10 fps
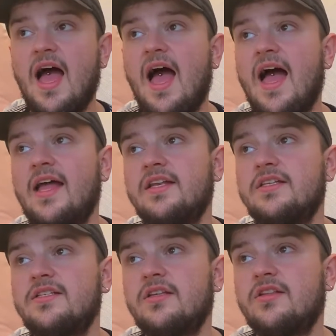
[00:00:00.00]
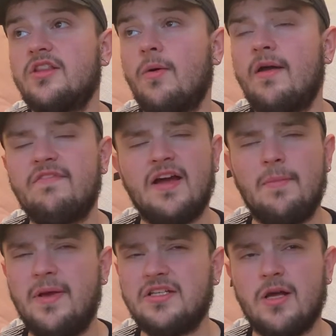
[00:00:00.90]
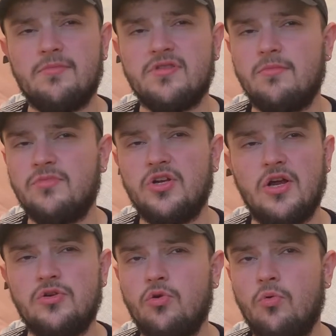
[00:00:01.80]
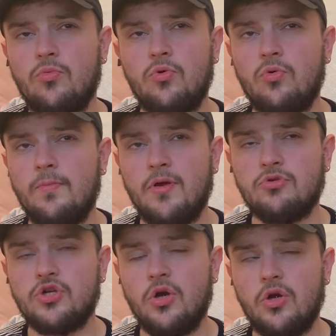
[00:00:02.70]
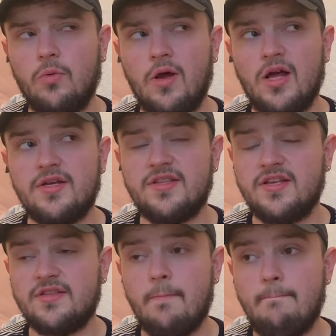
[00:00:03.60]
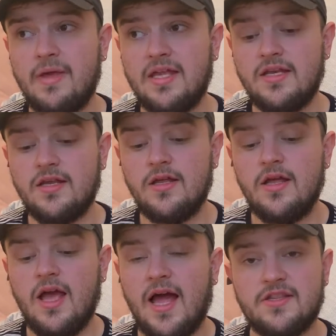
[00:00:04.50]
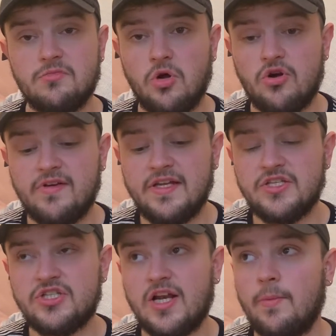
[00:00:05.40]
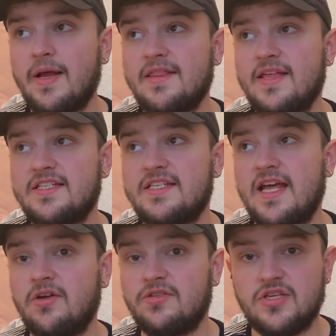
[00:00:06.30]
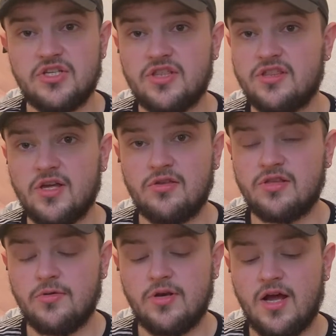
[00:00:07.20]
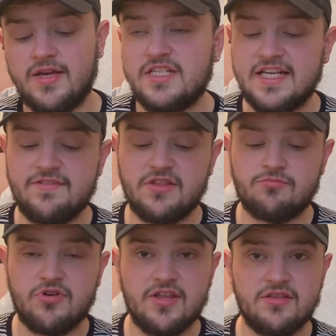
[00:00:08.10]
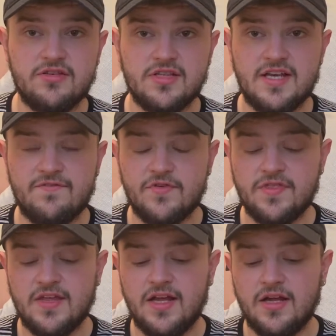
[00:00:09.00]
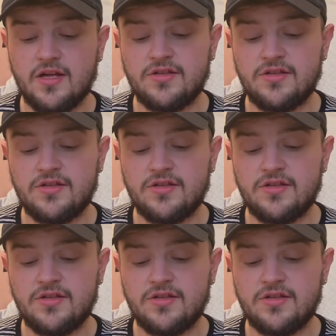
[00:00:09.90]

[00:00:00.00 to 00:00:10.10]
And so I think I picked up some, you know, normal milk chocolate ones and some mint and some orange. And I went in there today because they're just so, so nice to give us presents and everything.